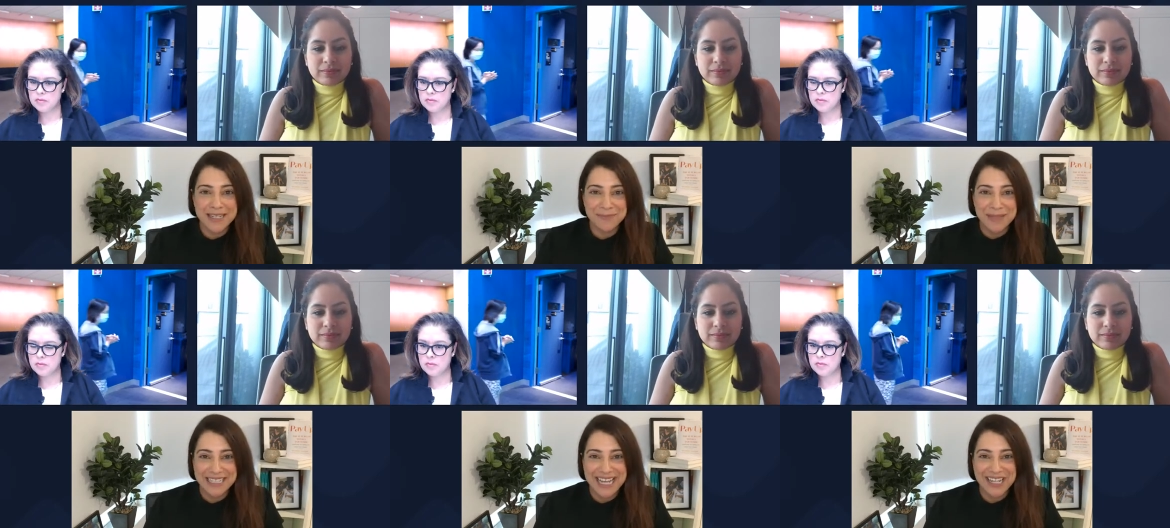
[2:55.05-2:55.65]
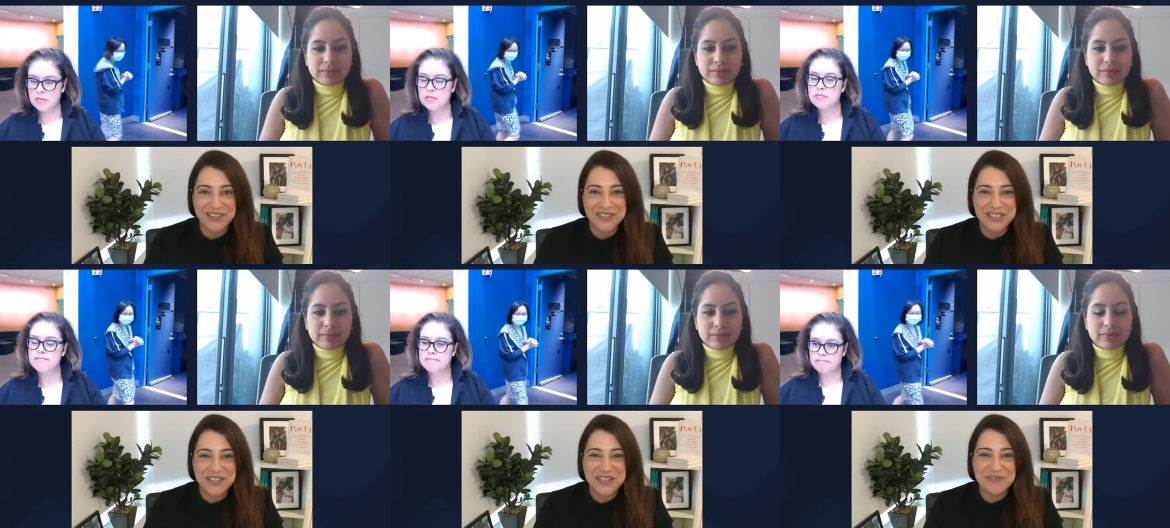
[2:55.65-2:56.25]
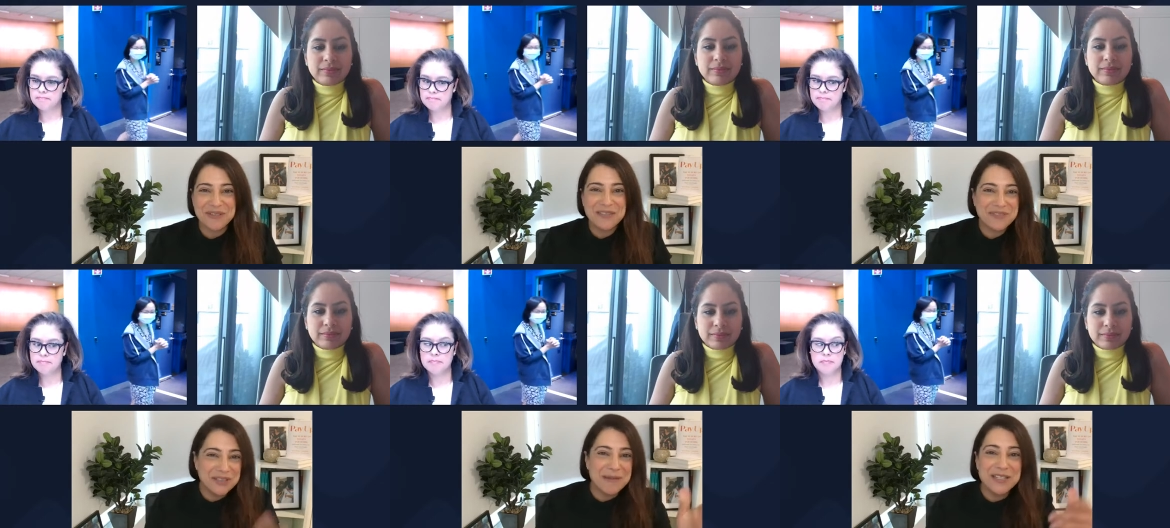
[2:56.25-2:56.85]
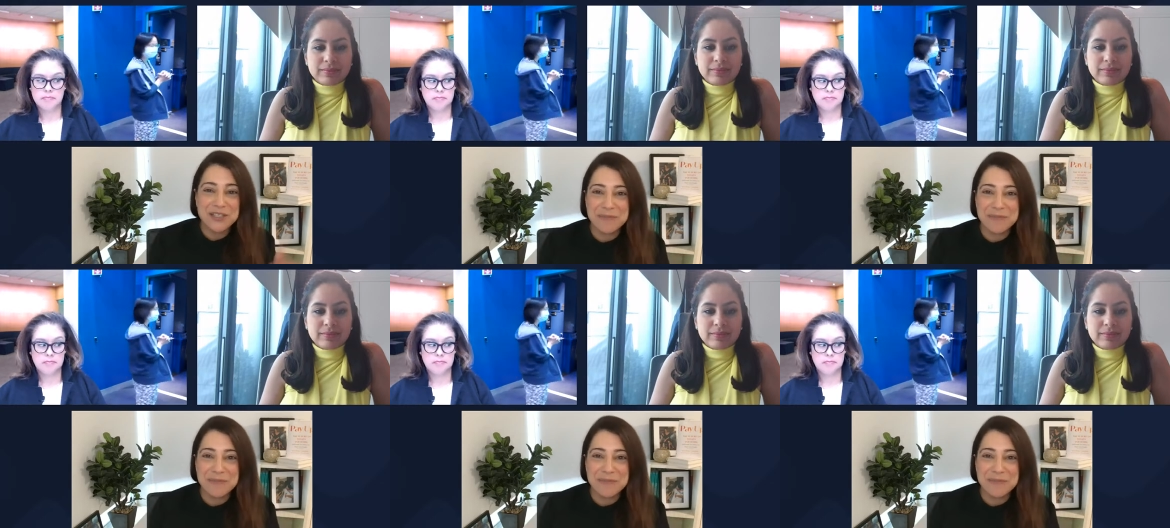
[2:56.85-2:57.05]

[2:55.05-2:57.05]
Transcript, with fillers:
Speaker 1: mitigators. You know, we you mentioned